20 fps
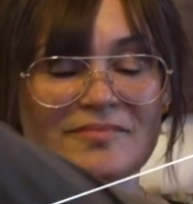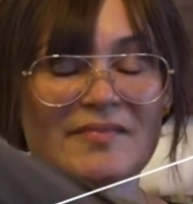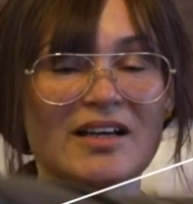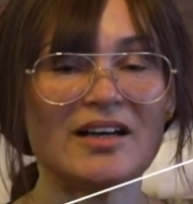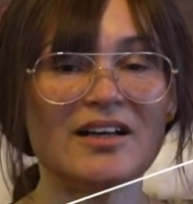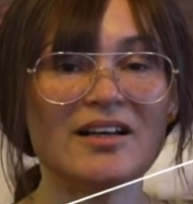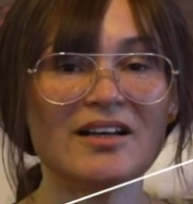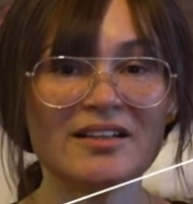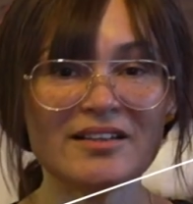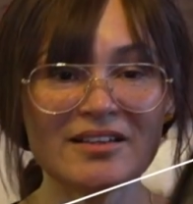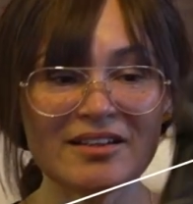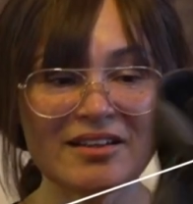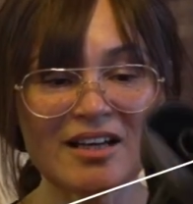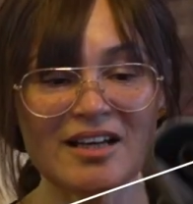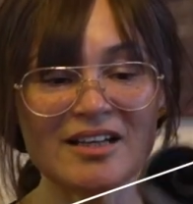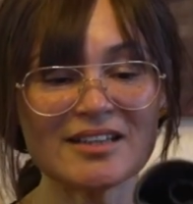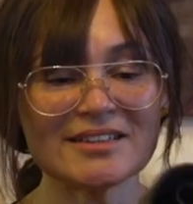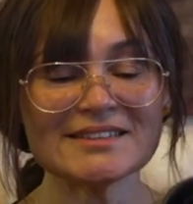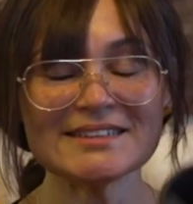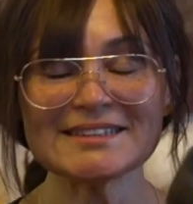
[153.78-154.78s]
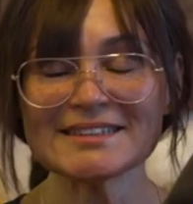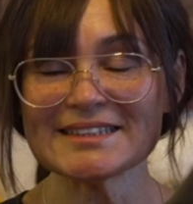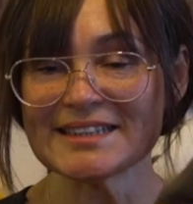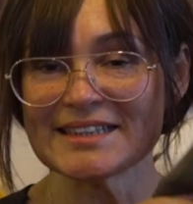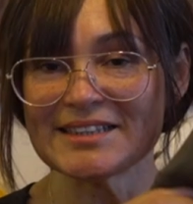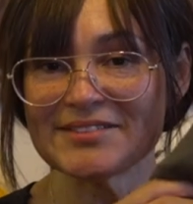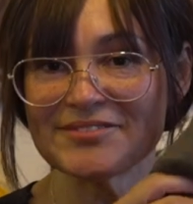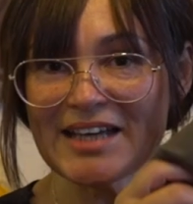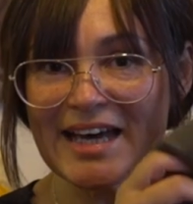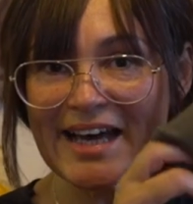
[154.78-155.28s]
a long
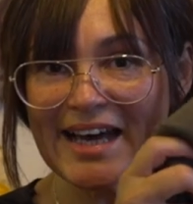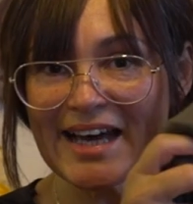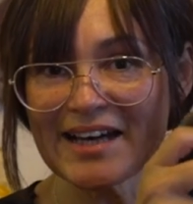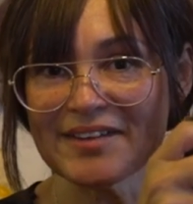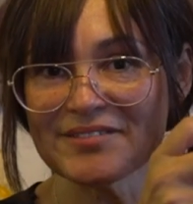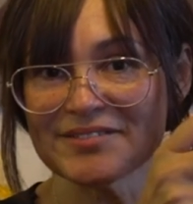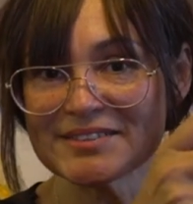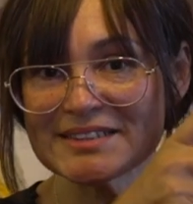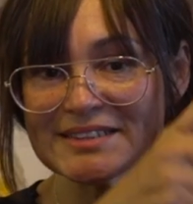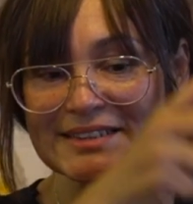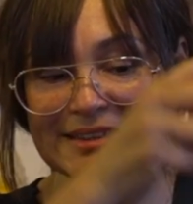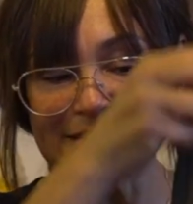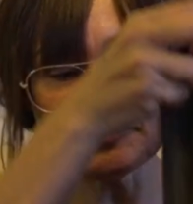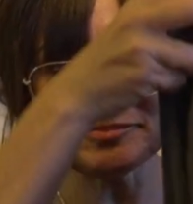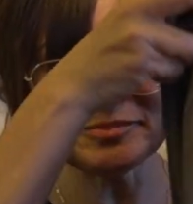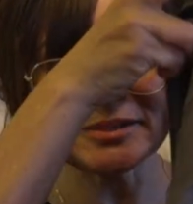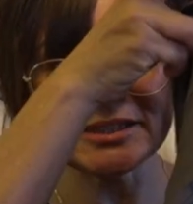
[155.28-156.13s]
sleeve half zip,